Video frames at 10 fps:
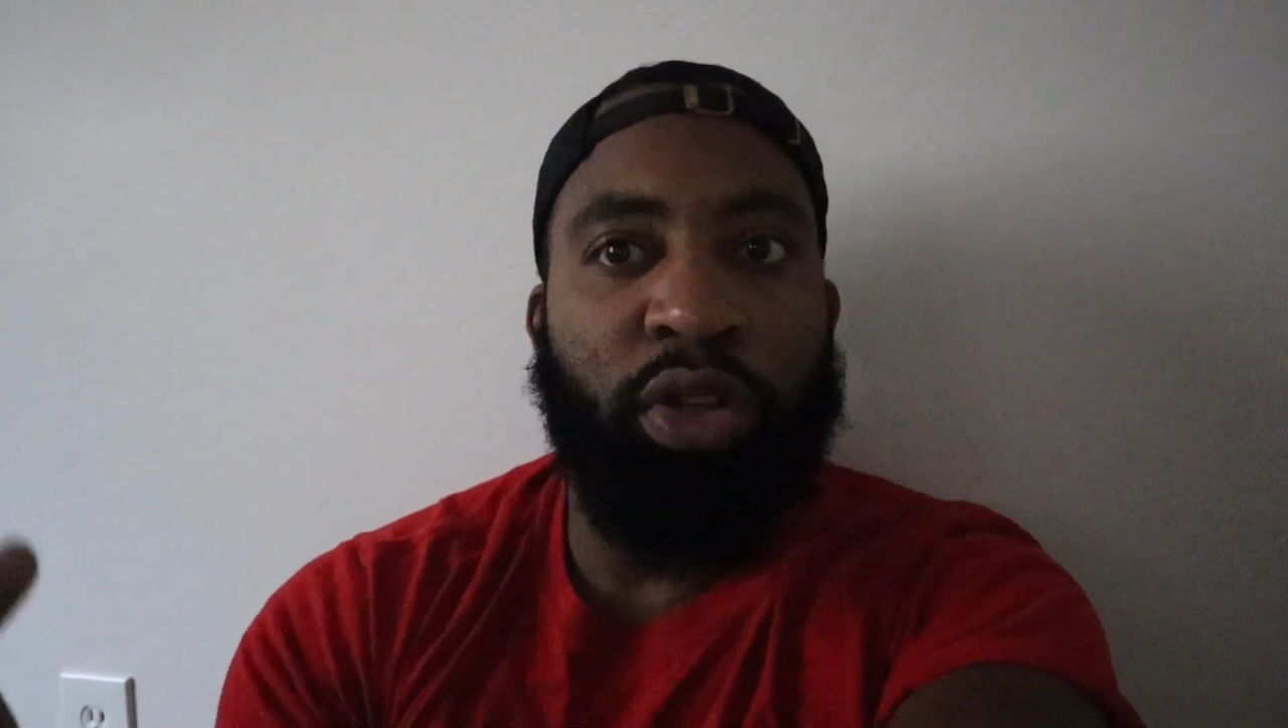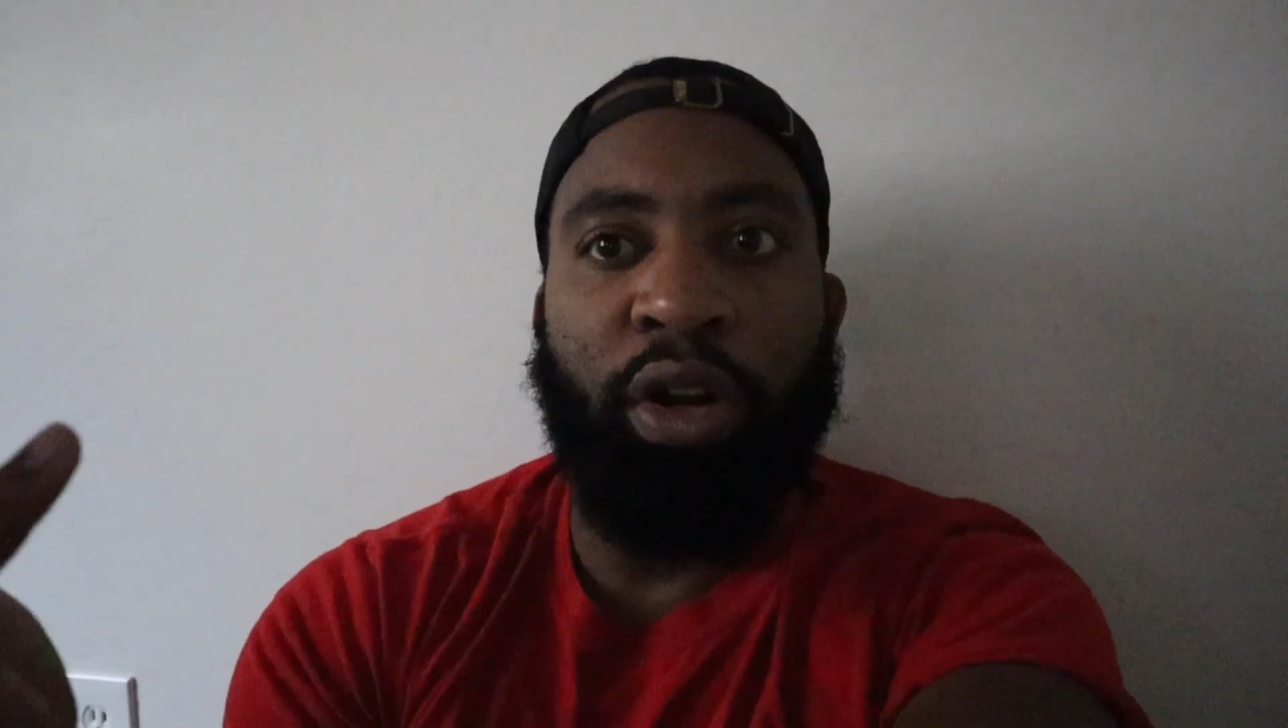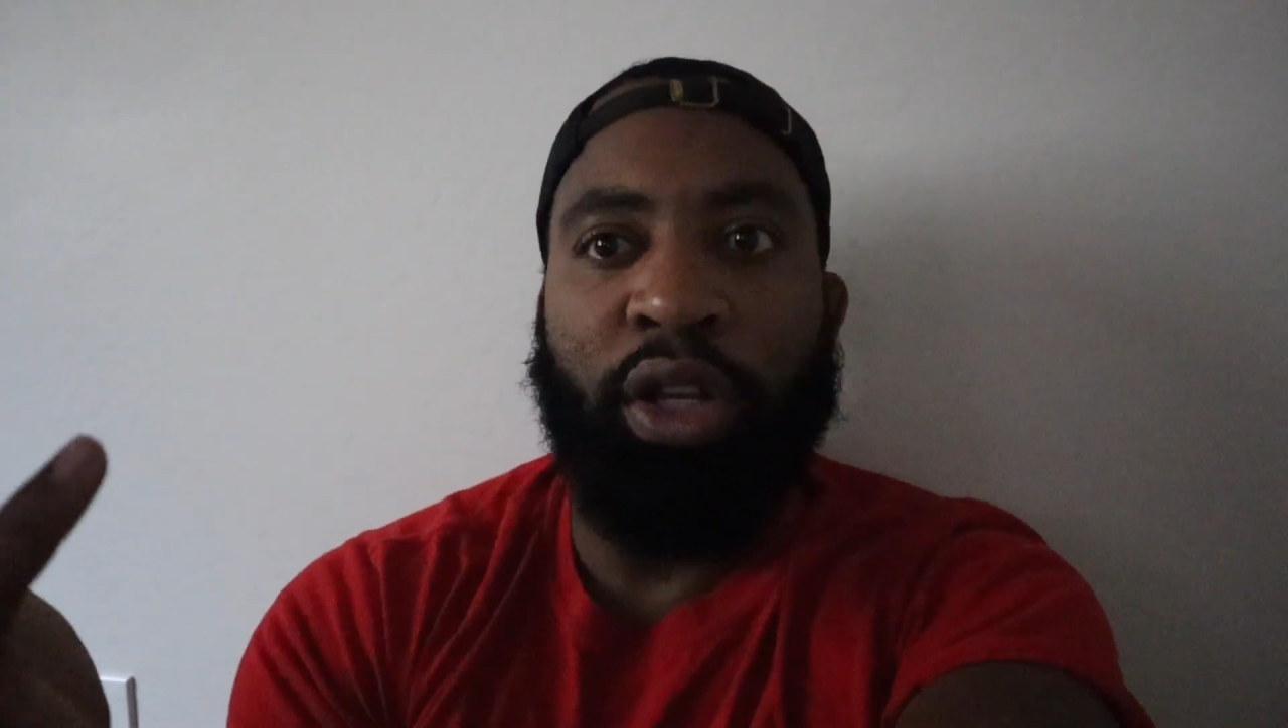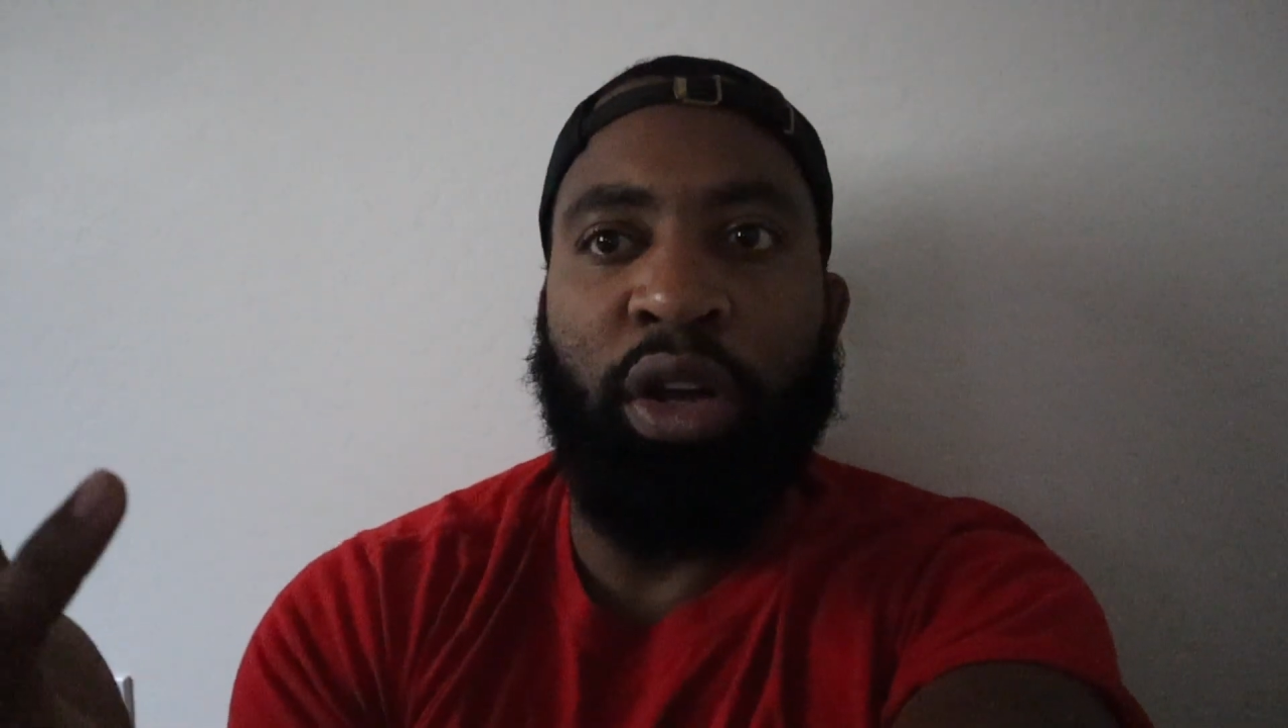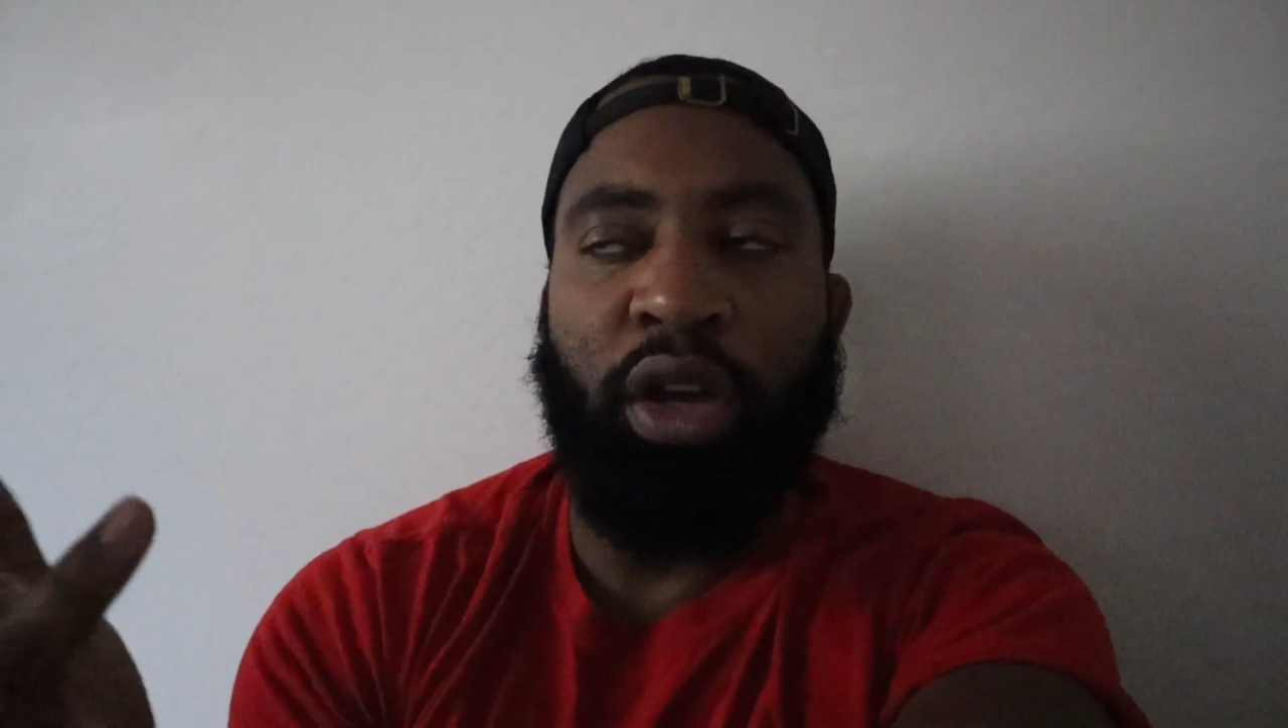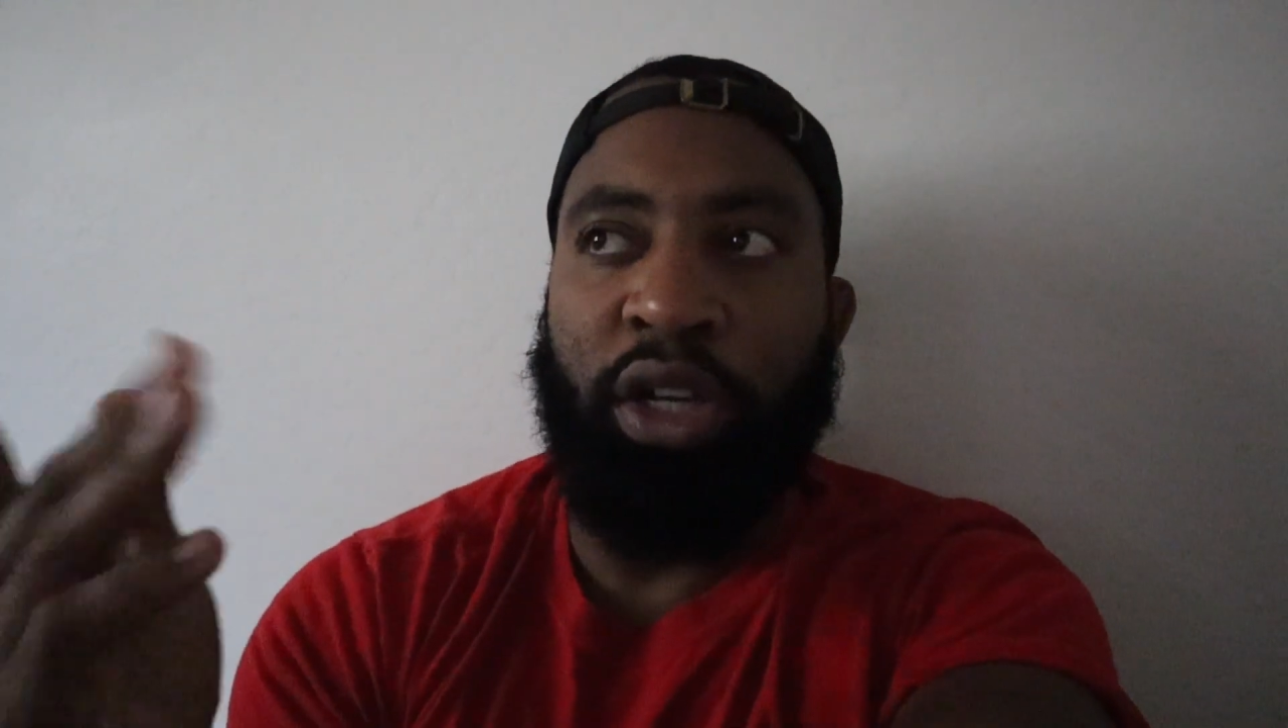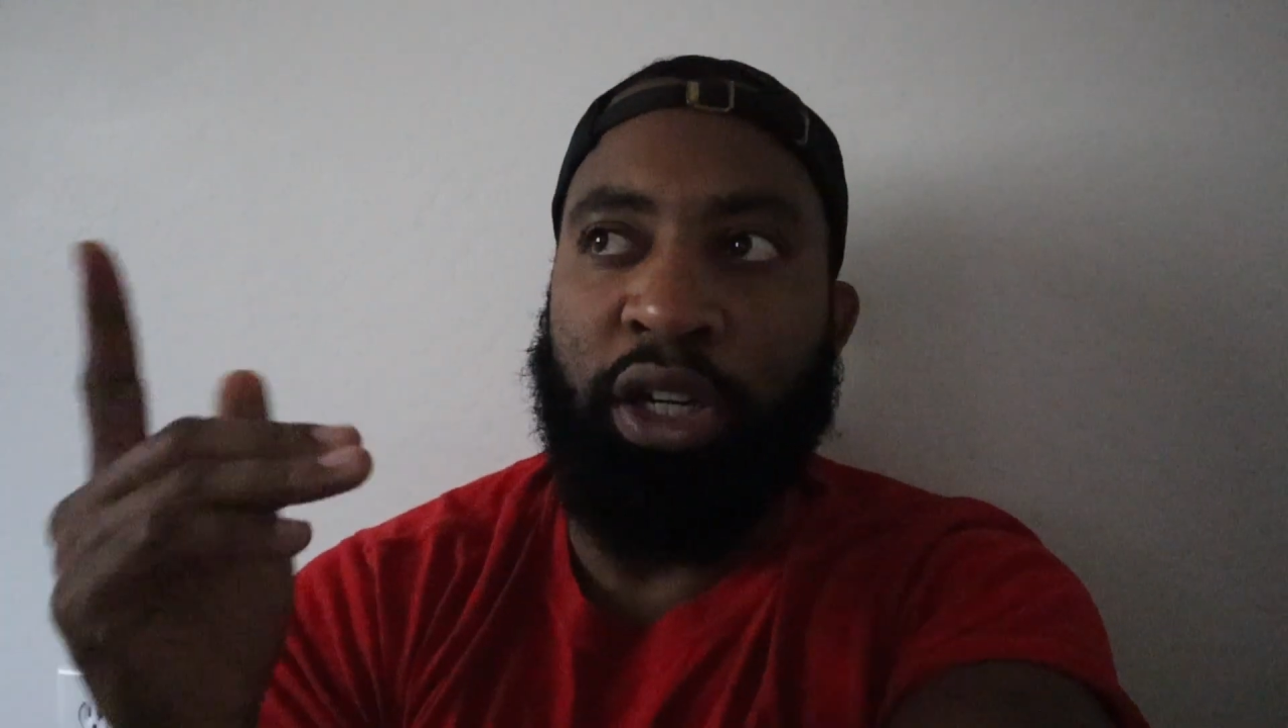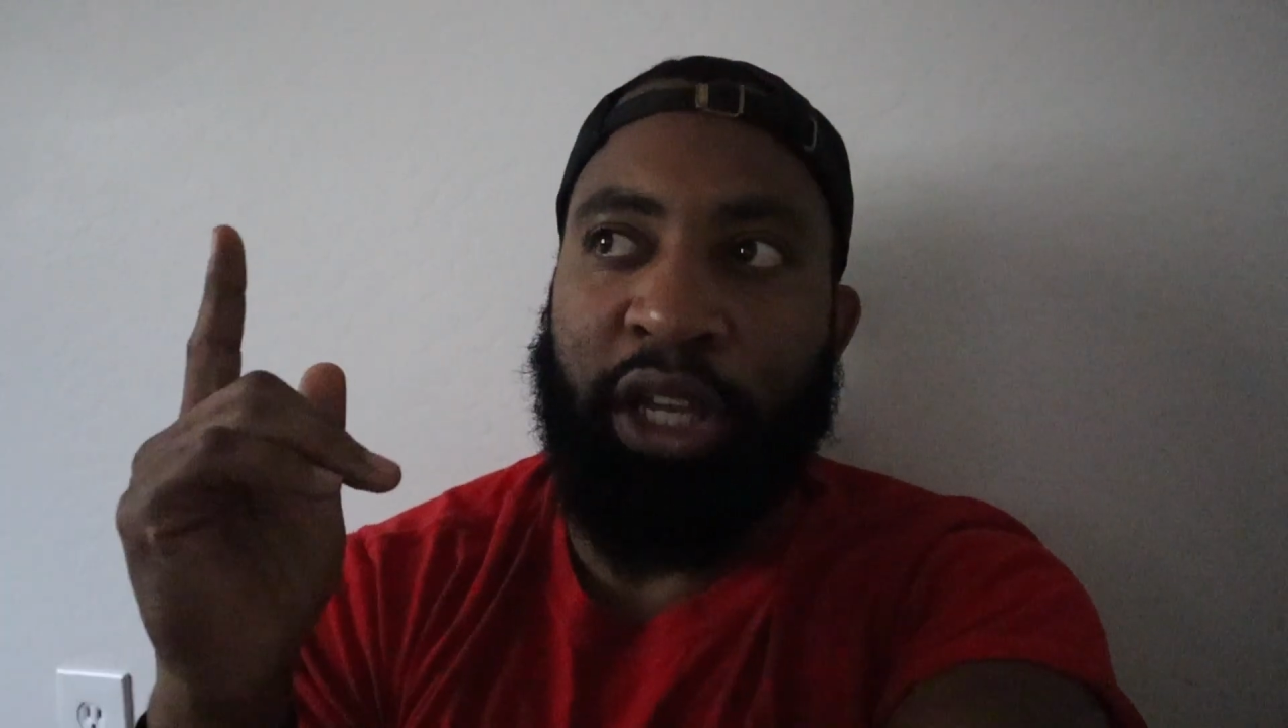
already on